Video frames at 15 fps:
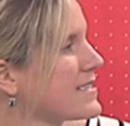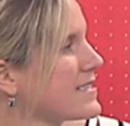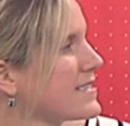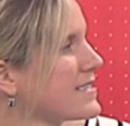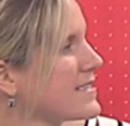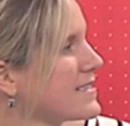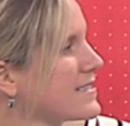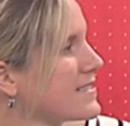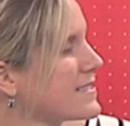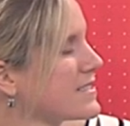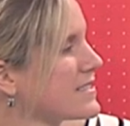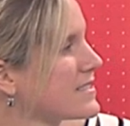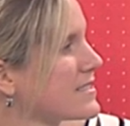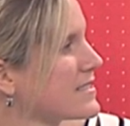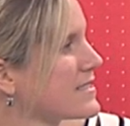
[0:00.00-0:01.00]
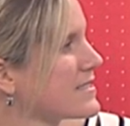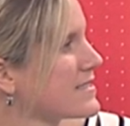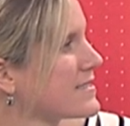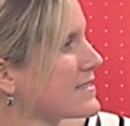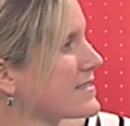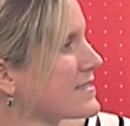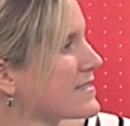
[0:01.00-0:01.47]

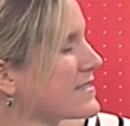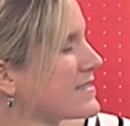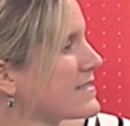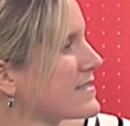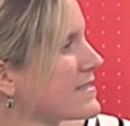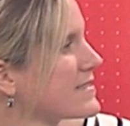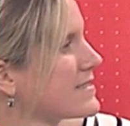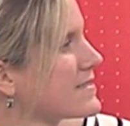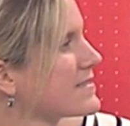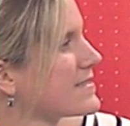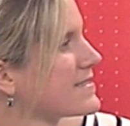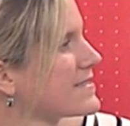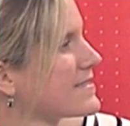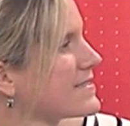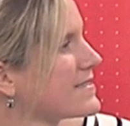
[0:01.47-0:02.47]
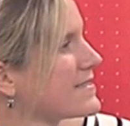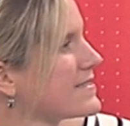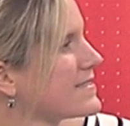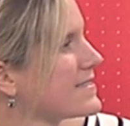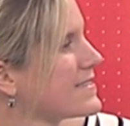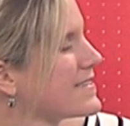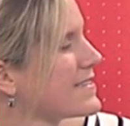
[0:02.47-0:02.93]

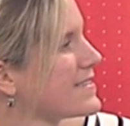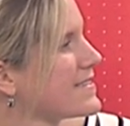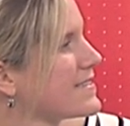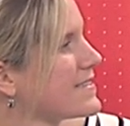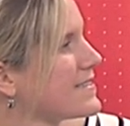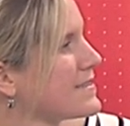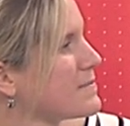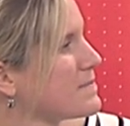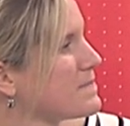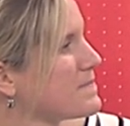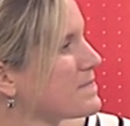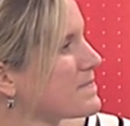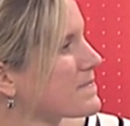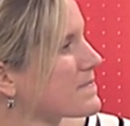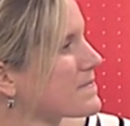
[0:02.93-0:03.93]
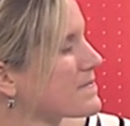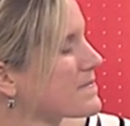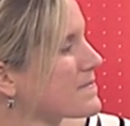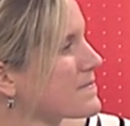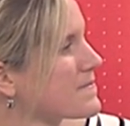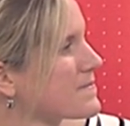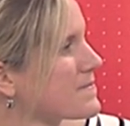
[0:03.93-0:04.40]

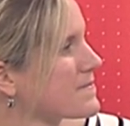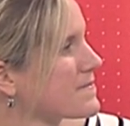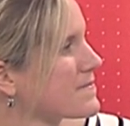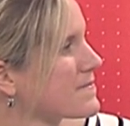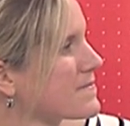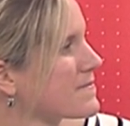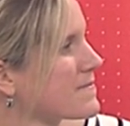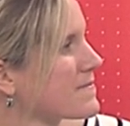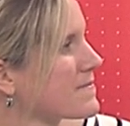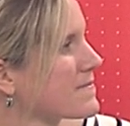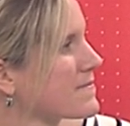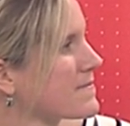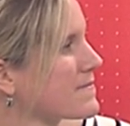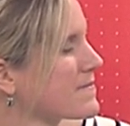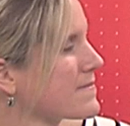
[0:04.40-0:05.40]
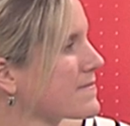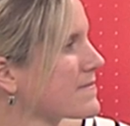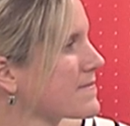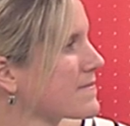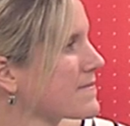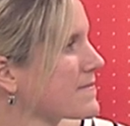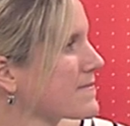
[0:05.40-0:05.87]

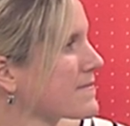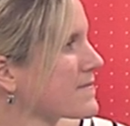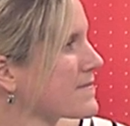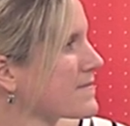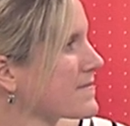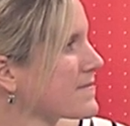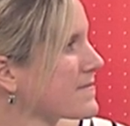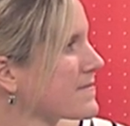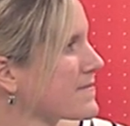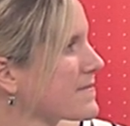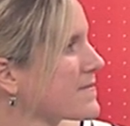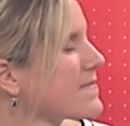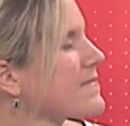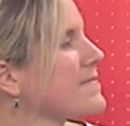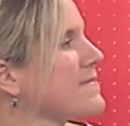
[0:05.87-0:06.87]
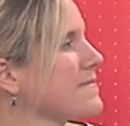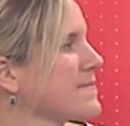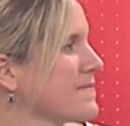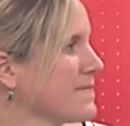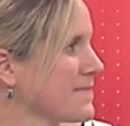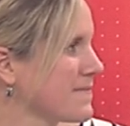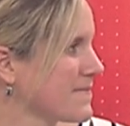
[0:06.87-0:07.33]

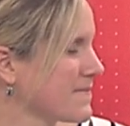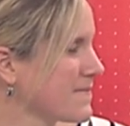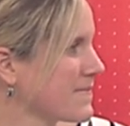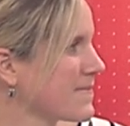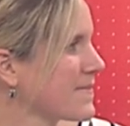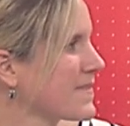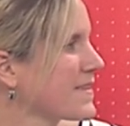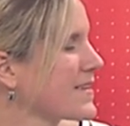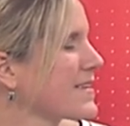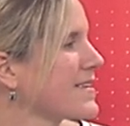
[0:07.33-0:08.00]
This person isn't speaking.